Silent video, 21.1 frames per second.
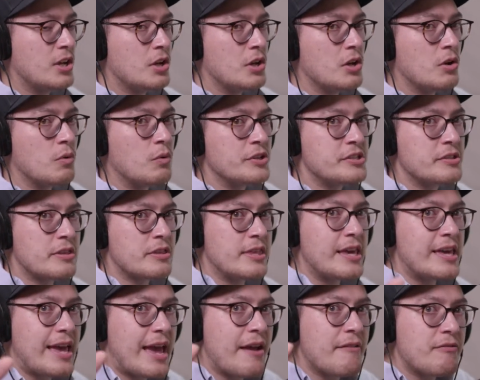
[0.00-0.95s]
was
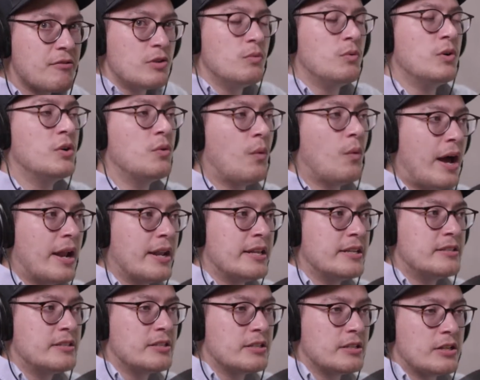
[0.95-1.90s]
everyone
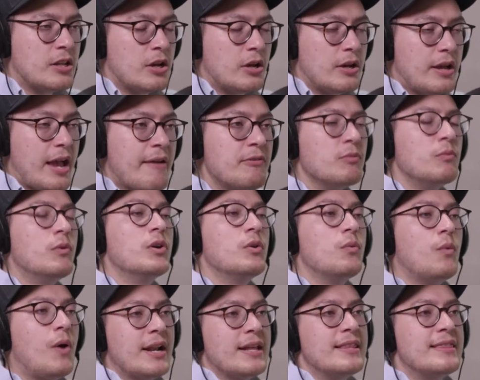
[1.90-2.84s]
wanted
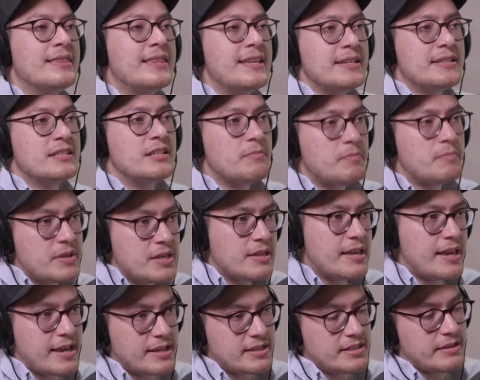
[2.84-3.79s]
this to be
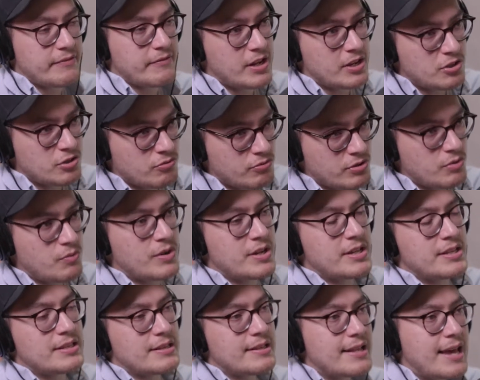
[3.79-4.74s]
the A7S III when
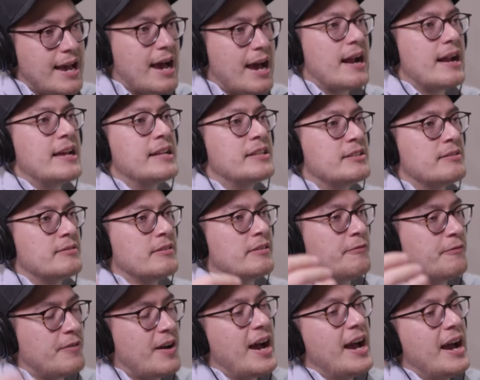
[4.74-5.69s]
it's not. It's the
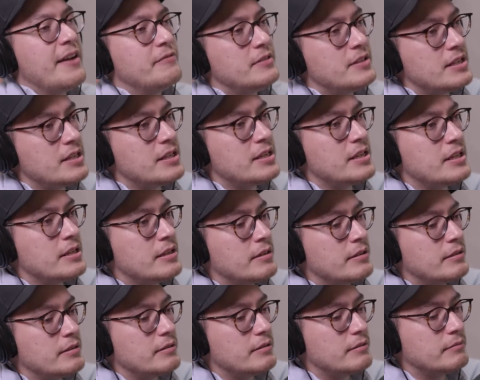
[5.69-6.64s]
5D
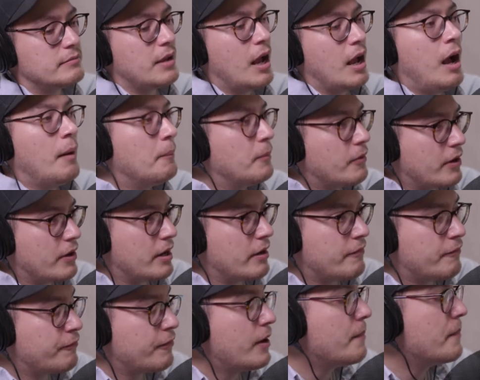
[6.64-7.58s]
upgrade
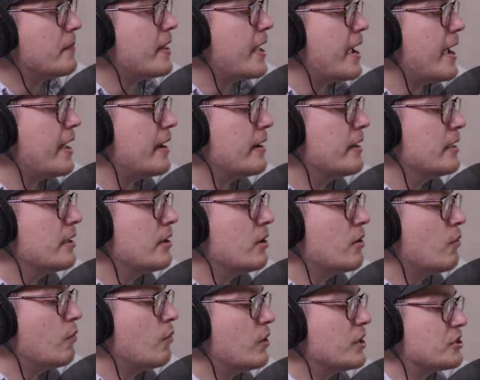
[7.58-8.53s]
from that,
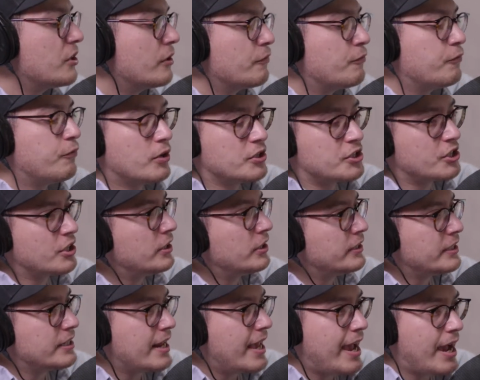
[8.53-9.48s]
which
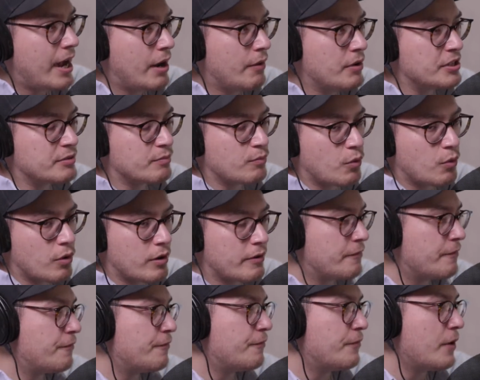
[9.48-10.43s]
unfortunately now is more
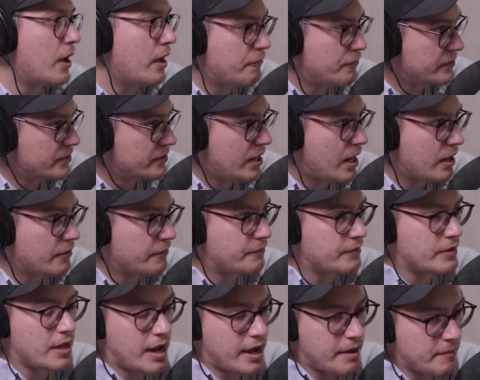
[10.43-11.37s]
of
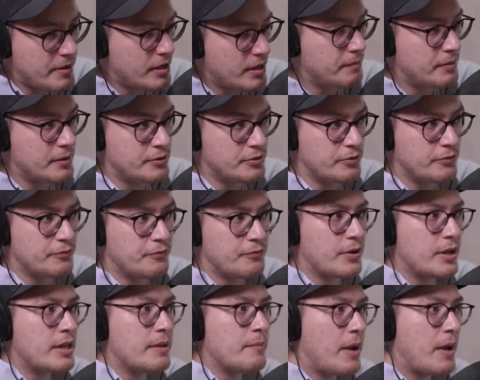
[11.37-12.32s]
photography, high megapixel
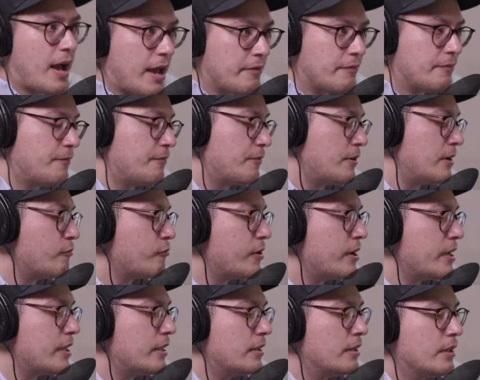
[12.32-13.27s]
frame, high frame
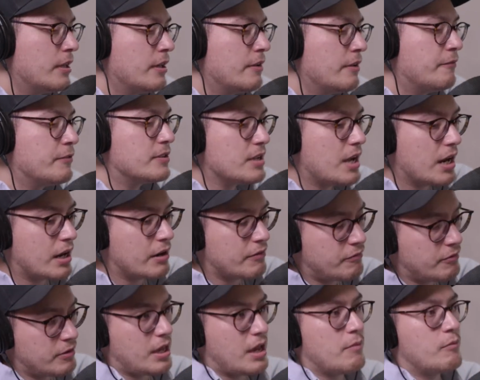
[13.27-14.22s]
rate
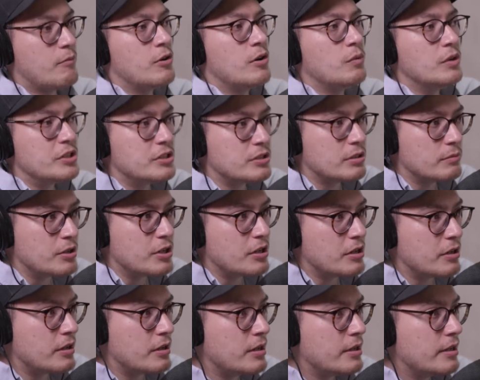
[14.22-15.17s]
photography camera with some
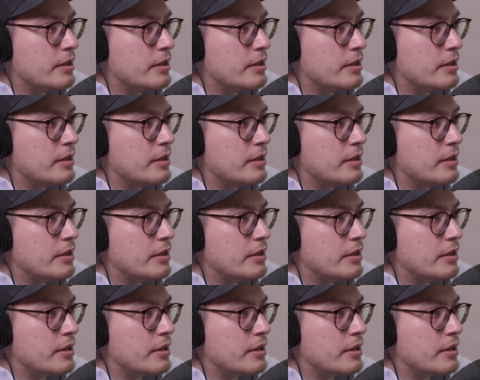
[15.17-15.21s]
good